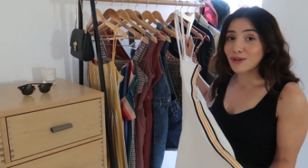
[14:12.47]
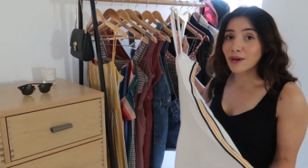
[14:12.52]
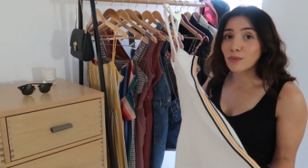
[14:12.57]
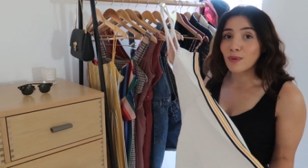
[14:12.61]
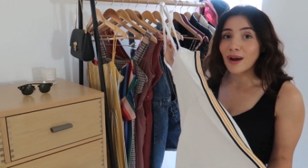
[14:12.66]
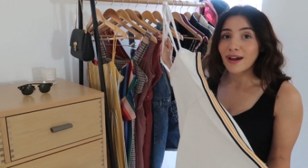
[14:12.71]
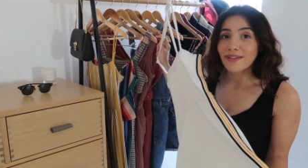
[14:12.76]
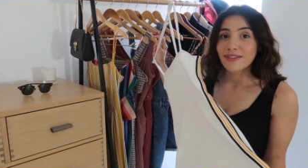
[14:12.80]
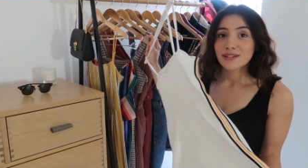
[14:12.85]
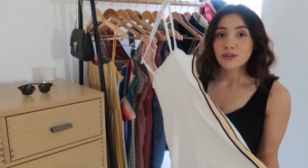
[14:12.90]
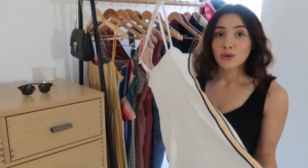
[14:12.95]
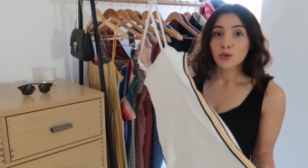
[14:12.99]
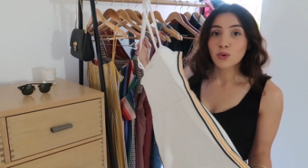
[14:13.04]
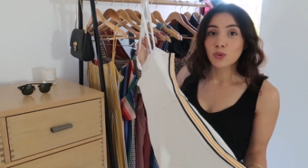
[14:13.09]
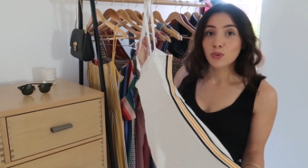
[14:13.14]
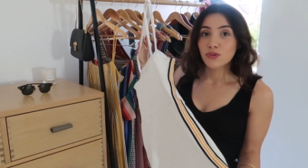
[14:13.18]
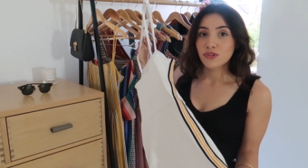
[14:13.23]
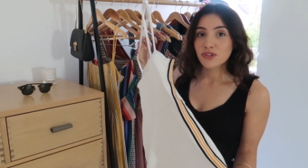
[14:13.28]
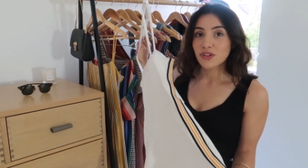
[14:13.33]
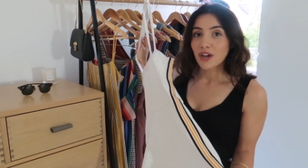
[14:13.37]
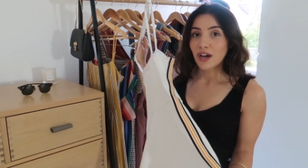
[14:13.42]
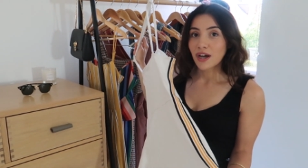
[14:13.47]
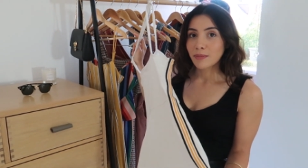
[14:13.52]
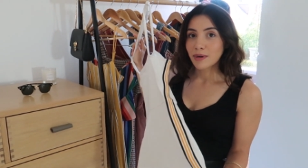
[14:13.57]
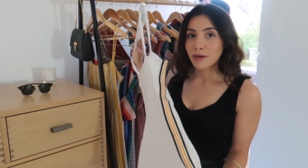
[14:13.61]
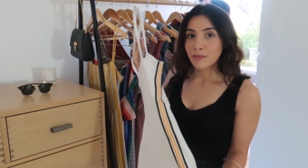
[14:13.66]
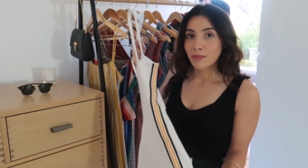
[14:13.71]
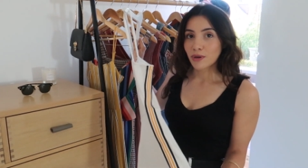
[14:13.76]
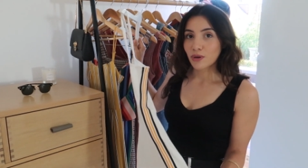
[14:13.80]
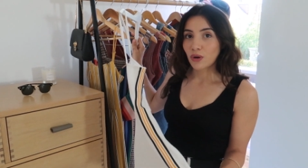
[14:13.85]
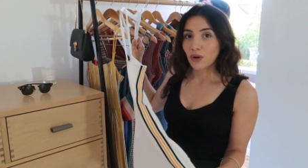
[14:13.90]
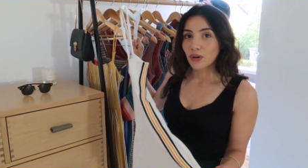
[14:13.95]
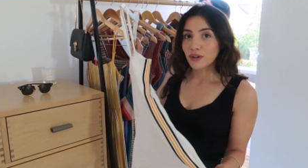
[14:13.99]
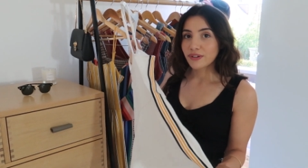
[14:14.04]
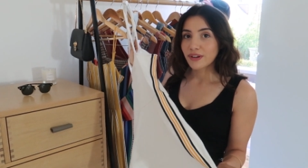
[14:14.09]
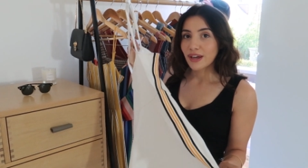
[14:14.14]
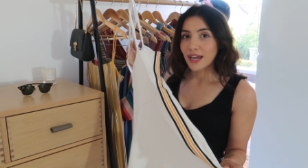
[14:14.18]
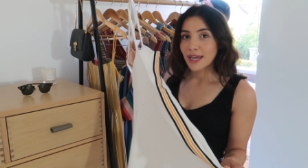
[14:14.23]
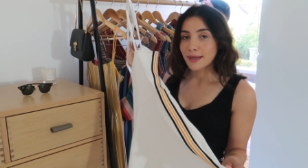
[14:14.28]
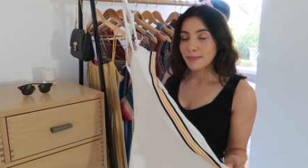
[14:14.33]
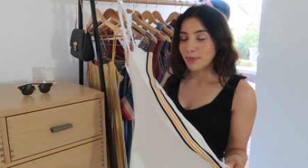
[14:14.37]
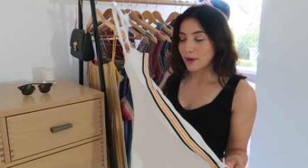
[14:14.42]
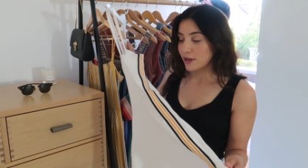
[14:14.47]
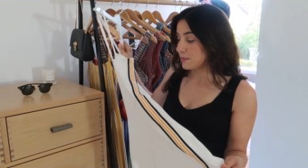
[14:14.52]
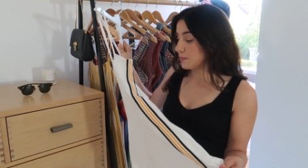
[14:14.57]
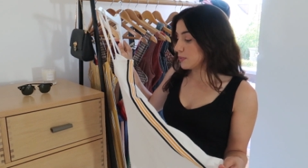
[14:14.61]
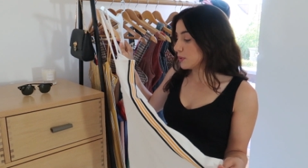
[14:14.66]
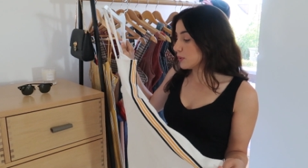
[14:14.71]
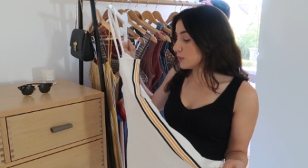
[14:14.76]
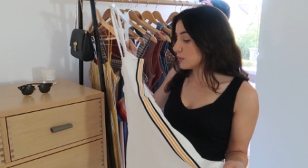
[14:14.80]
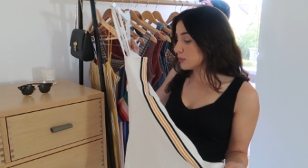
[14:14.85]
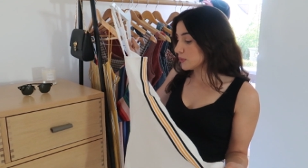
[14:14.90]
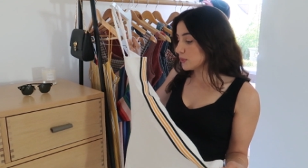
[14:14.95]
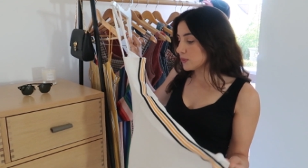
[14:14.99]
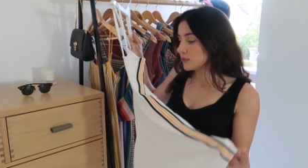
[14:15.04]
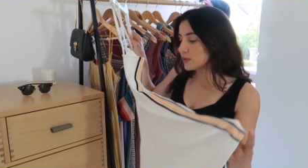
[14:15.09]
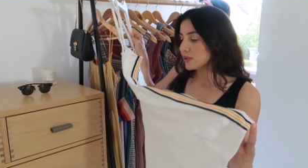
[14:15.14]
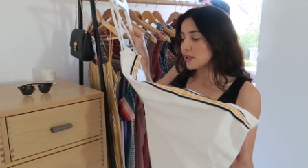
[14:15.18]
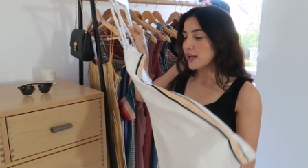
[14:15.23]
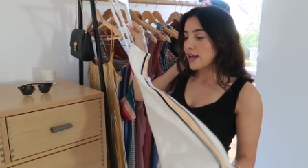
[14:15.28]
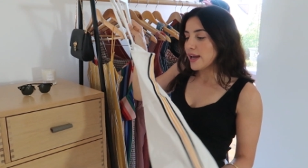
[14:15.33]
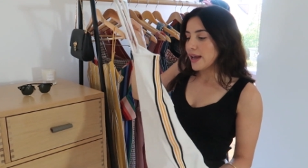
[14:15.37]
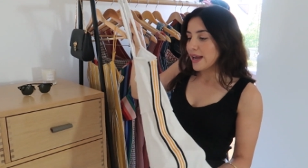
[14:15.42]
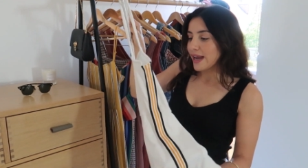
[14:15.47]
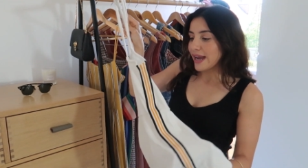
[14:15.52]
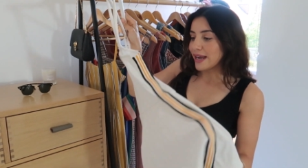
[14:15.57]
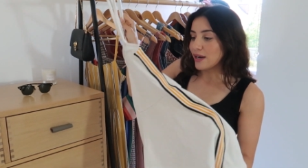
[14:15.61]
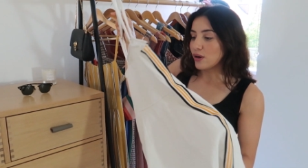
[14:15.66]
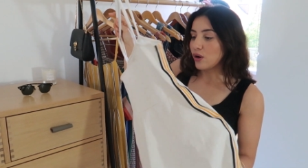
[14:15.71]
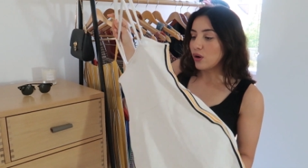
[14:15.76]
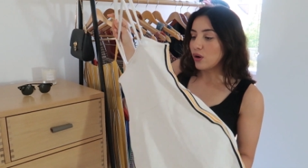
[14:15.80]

I wear this all the time when I'm on holiday by the pool, in